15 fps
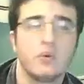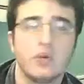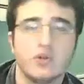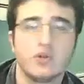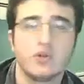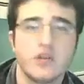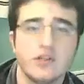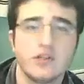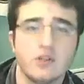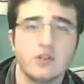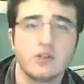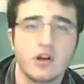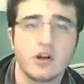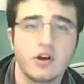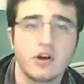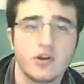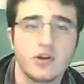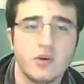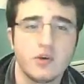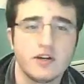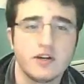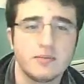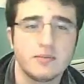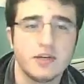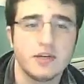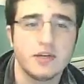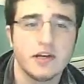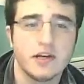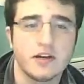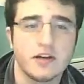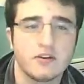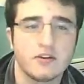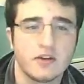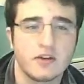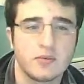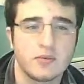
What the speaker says: When you trace your logo, you want to be as